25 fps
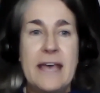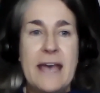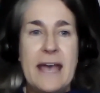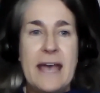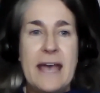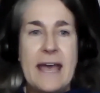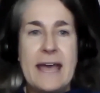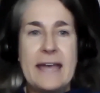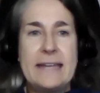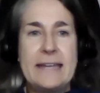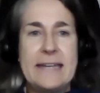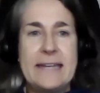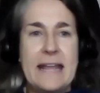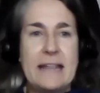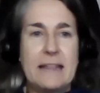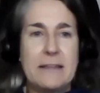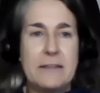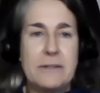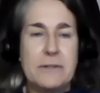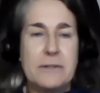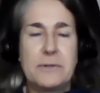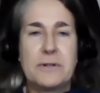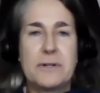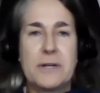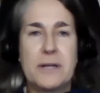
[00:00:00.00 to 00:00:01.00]
and
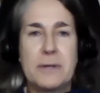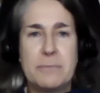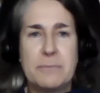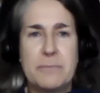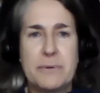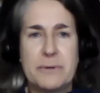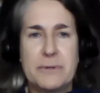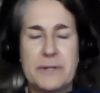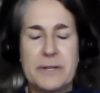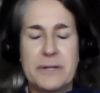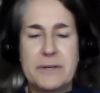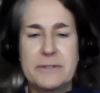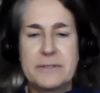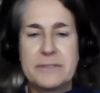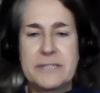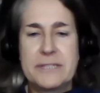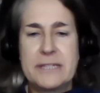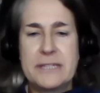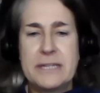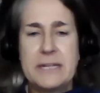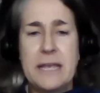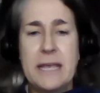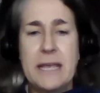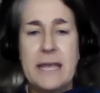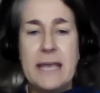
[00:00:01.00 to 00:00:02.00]
Eleonora
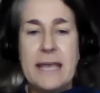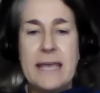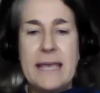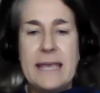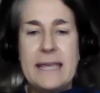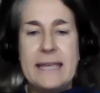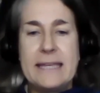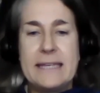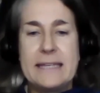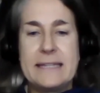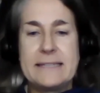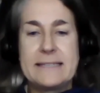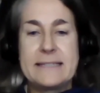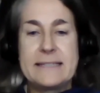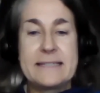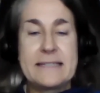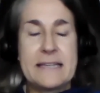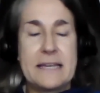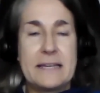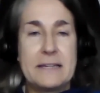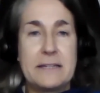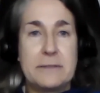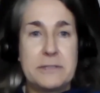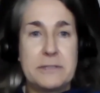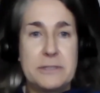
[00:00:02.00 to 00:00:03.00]
Bonacosi is
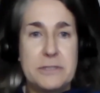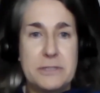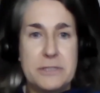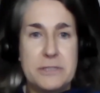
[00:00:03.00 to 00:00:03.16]
a